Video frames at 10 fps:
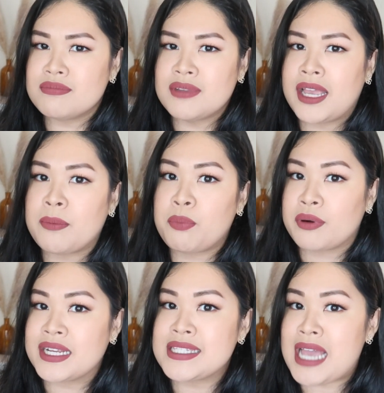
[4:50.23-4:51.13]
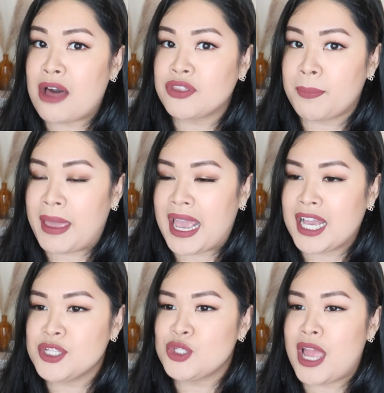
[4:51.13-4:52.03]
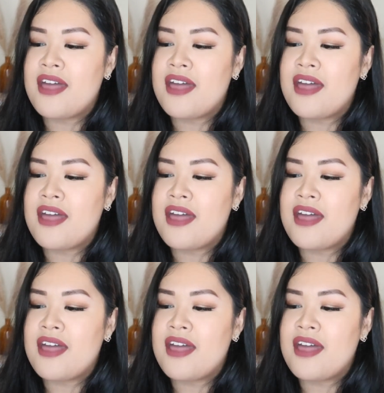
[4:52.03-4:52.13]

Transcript: like print out the page